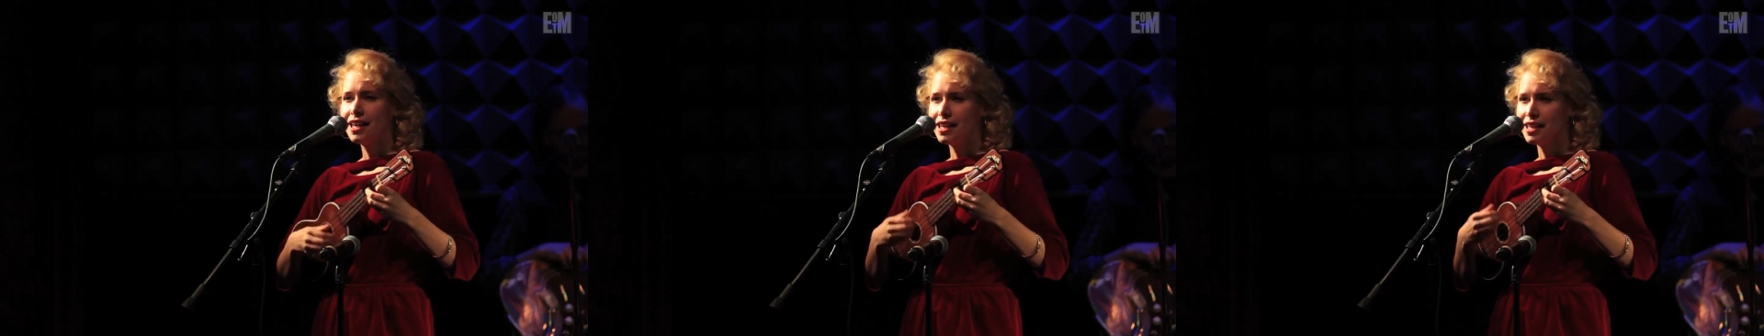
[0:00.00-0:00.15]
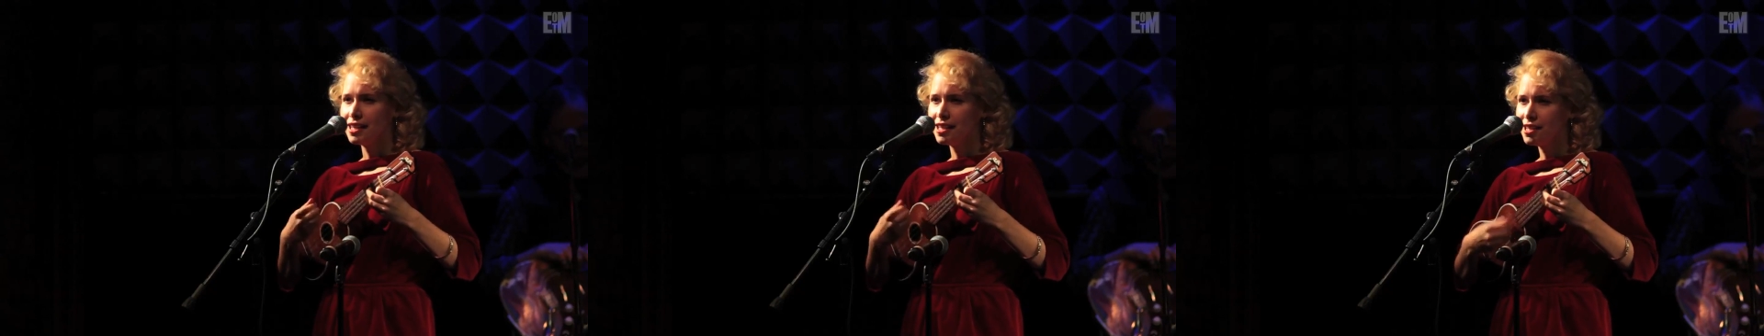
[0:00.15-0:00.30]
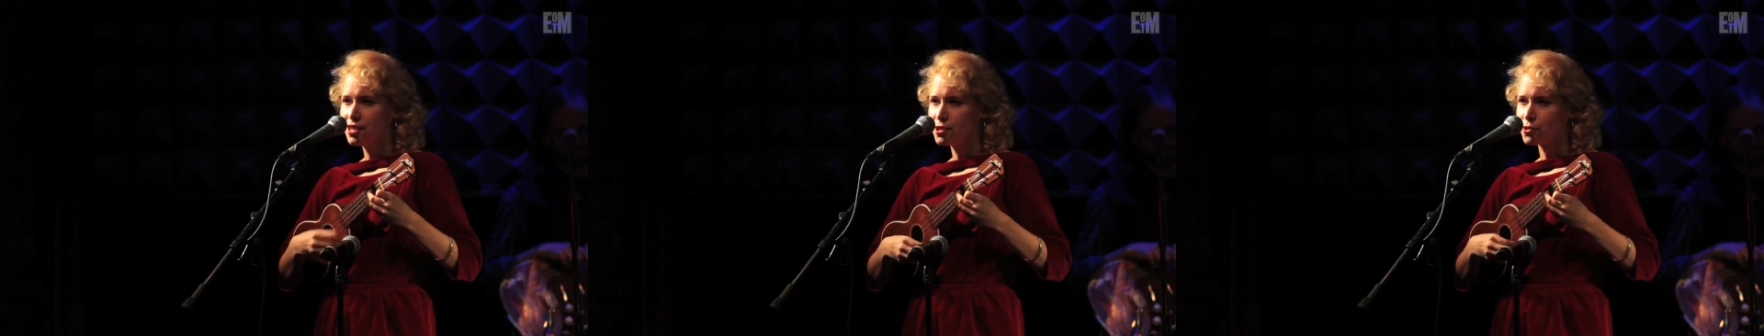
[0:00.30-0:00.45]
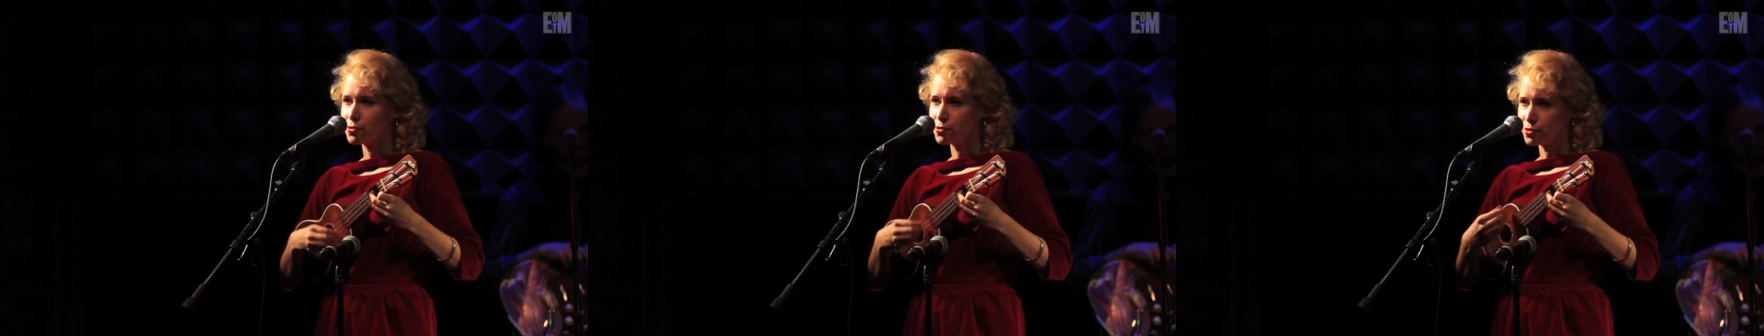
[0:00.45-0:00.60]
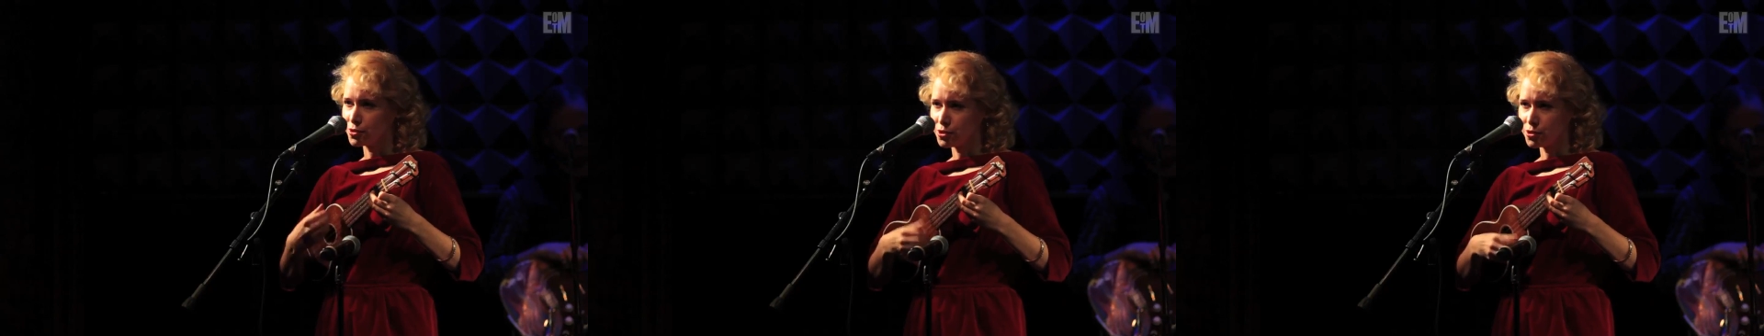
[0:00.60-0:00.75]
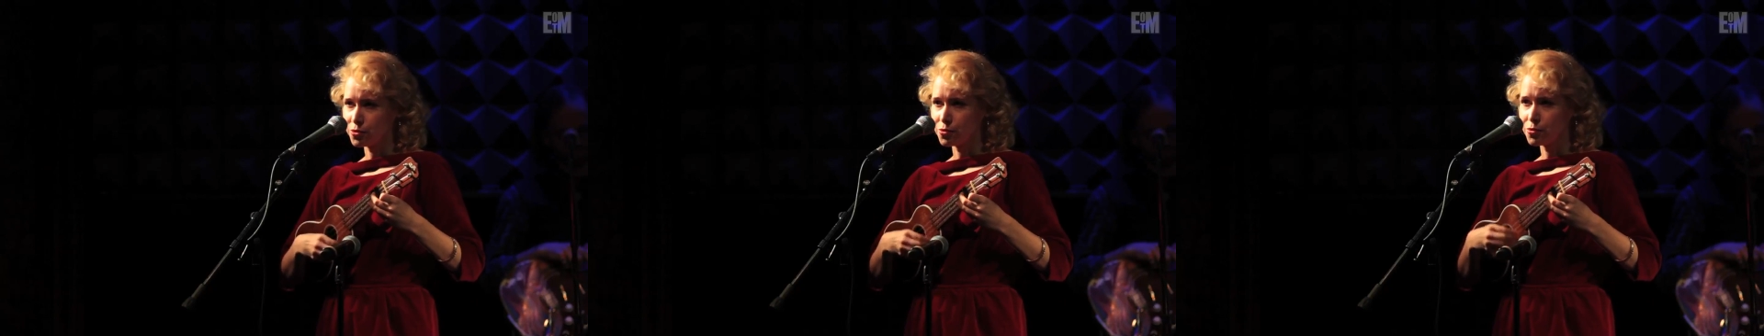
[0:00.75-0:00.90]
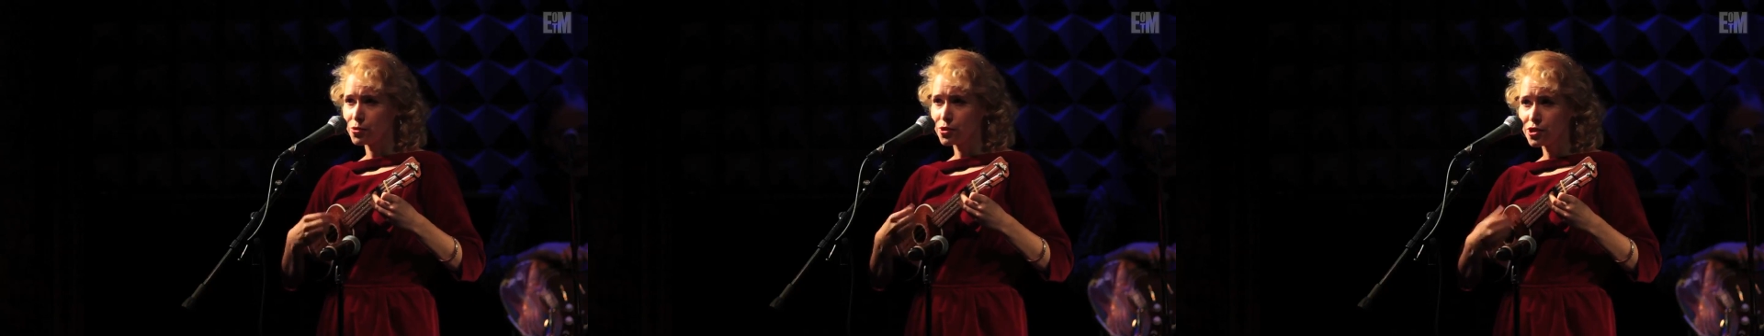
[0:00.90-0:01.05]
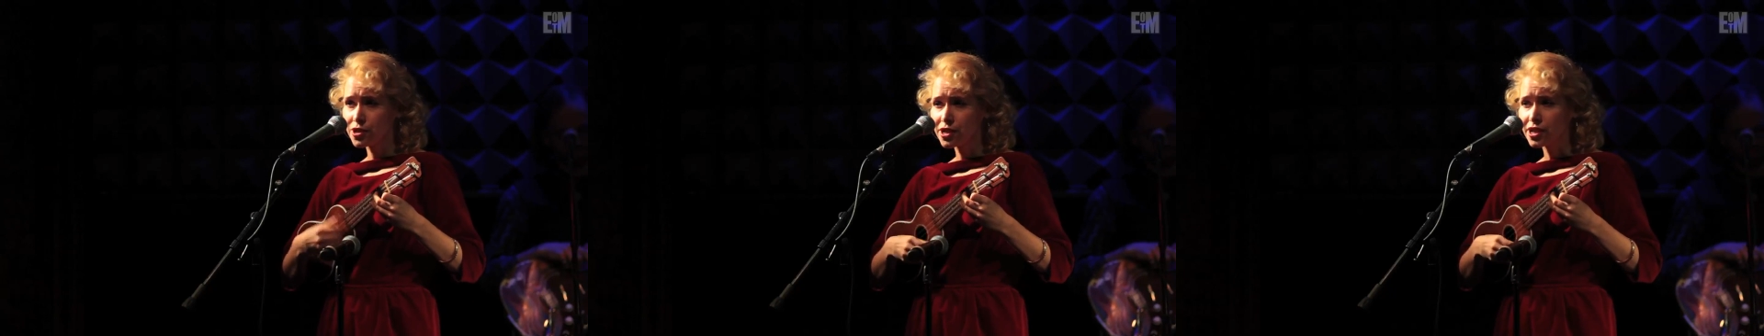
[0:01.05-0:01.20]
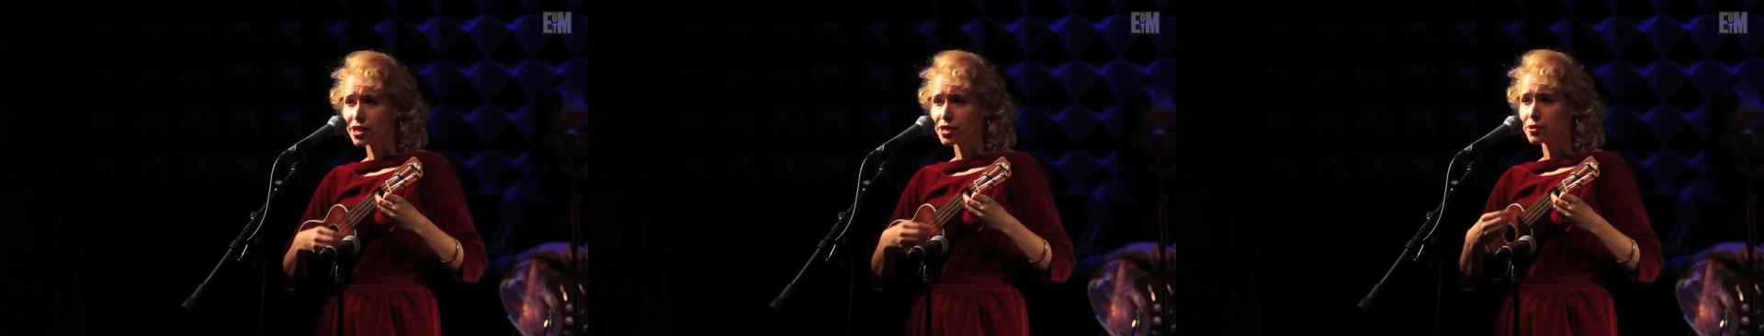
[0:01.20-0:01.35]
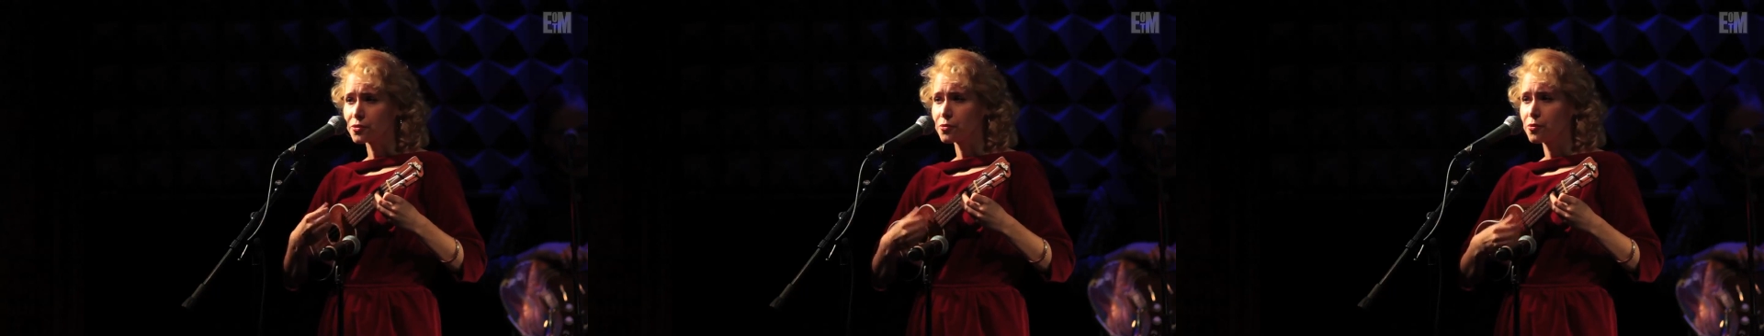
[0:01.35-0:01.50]
Equal
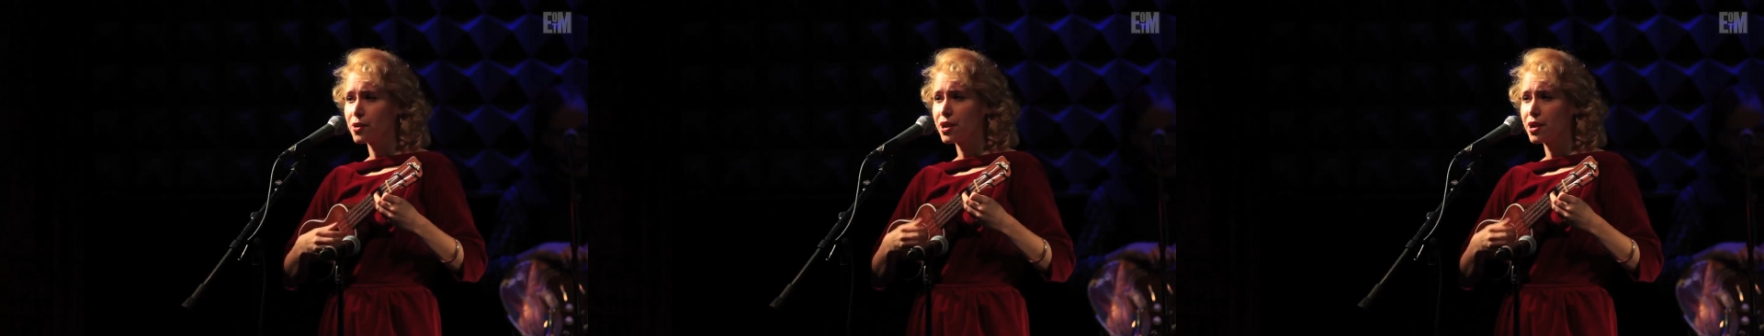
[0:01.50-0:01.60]
work and